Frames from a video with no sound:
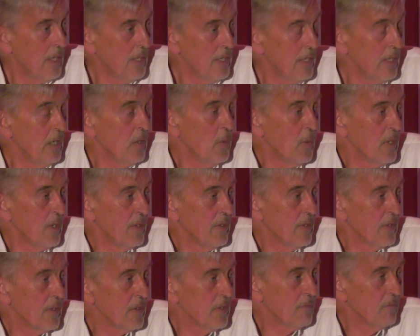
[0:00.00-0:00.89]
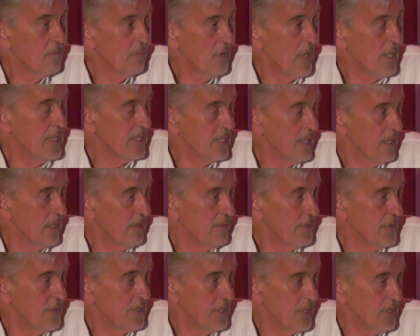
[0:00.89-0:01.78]
You know, one of the phrases I
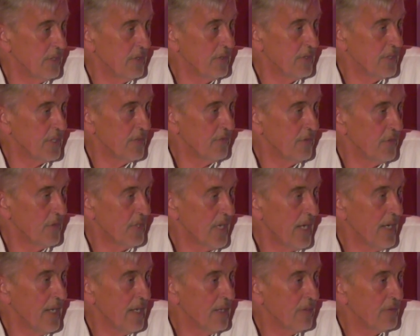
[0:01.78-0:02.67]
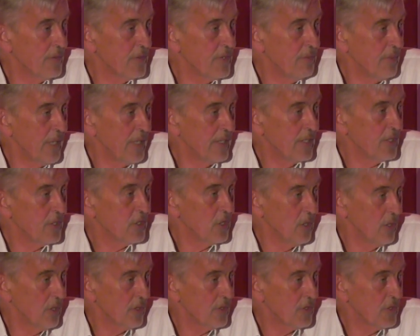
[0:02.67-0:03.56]
often use is if you get out to manage
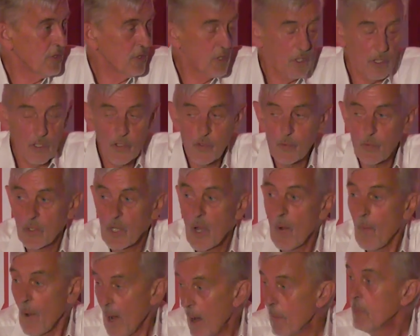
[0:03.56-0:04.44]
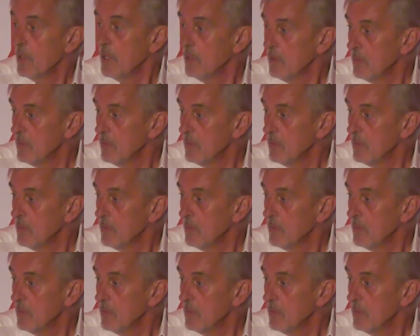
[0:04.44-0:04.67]
costs, your costs will go up.